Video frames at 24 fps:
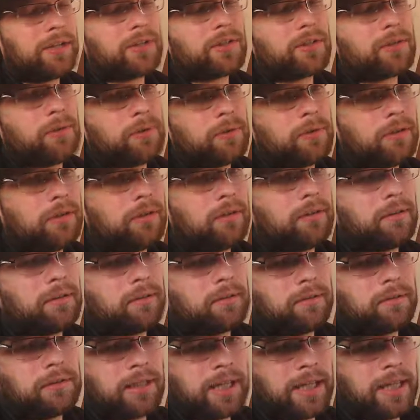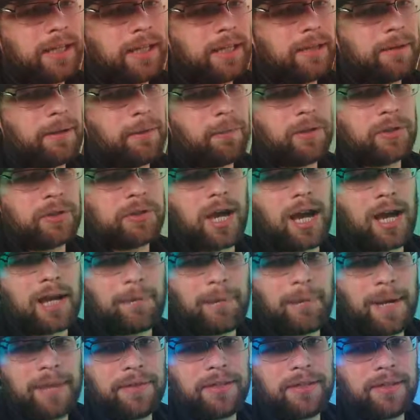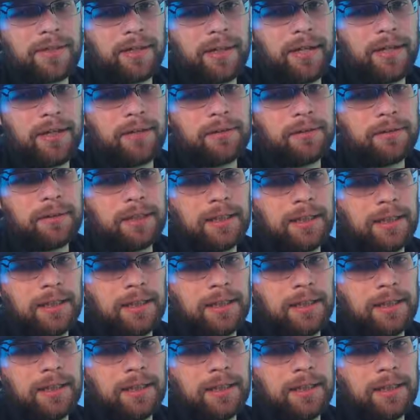score, and we'll talk about this later.